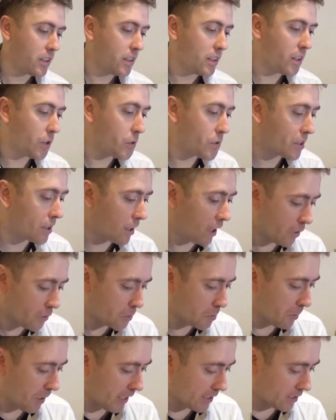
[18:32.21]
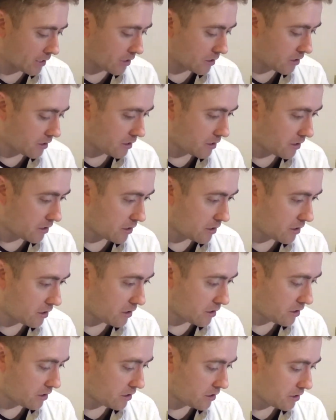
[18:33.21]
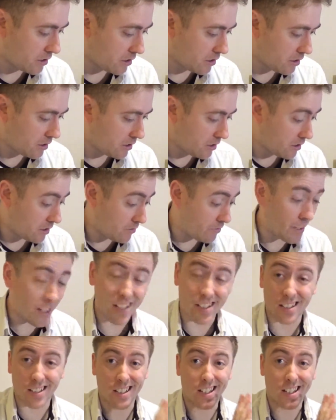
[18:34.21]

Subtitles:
It was a close battle. If anything,